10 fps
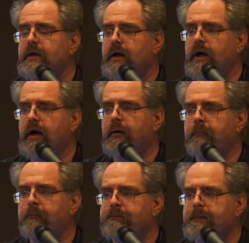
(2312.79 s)
Um,
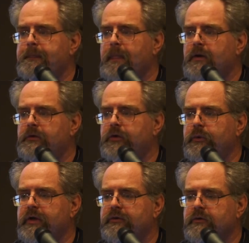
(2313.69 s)

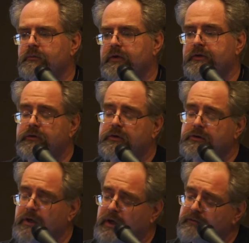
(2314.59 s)
doing some research,
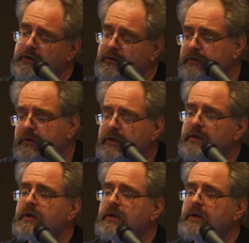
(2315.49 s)
obviously.